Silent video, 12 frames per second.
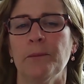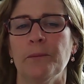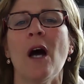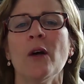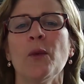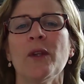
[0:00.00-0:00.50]

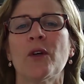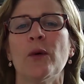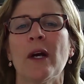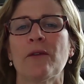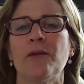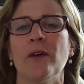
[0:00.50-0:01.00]
Along with
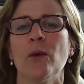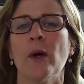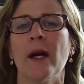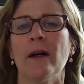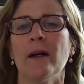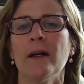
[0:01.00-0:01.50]
correct
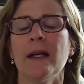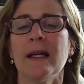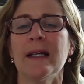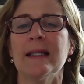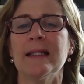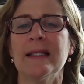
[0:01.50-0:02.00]
footwear,
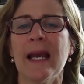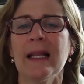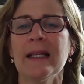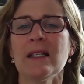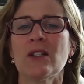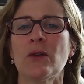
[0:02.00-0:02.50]

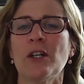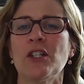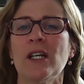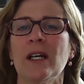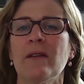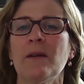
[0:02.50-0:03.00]
daily
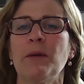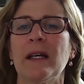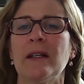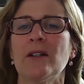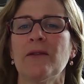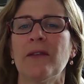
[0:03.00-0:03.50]
stretching of the
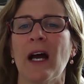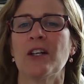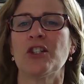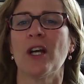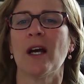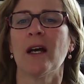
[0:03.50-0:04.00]
plantar
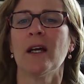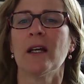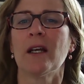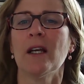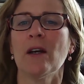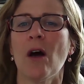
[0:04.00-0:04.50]
fascia
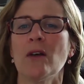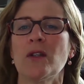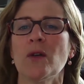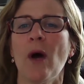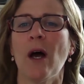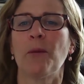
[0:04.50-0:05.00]
can
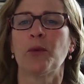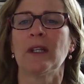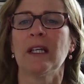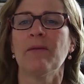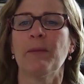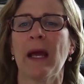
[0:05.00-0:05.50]
also help
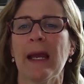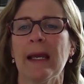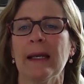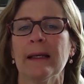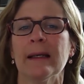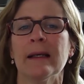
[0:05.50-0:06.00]
relieve
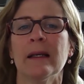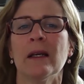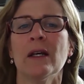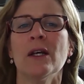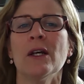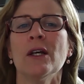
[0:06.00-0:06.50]

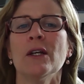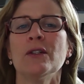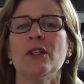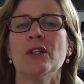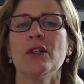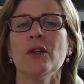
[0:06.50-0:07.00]
pain.
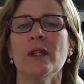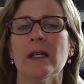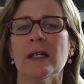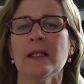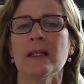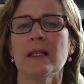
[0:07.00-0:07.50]
To do
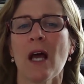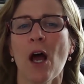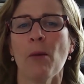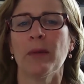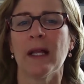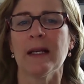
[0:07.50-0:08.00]
this,
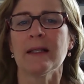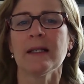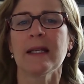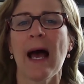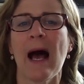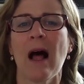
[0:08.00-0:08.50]
place a
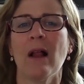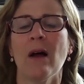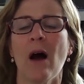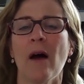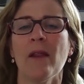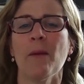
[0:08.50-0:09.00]
towel
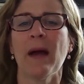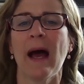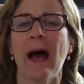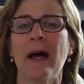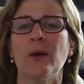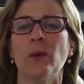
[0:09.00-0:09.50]
on the
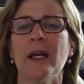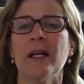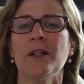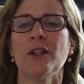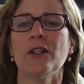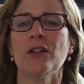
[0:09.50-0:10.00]
pad right
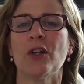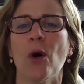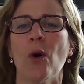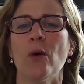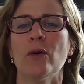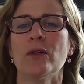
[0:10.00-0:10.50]
under your
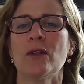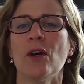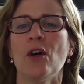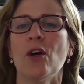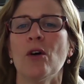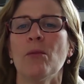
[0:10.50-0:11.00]
toes,
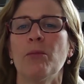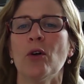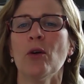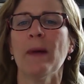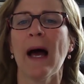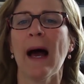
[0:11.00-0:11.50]

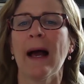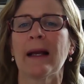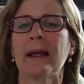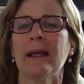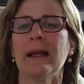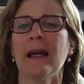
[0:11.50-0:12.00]
pull back,
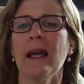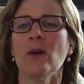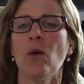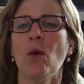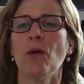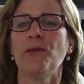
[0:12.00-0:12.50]

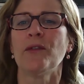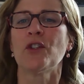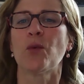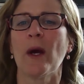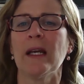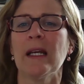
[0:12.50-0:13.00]
and hold for
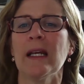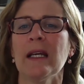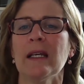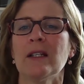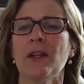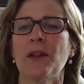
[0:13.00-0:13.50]
20
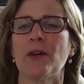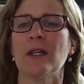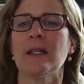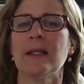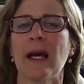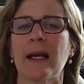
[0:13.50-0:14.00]
to 30
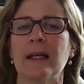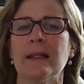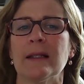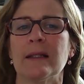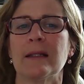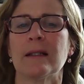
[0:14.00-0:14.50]

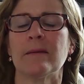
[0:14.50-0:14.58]
seconds.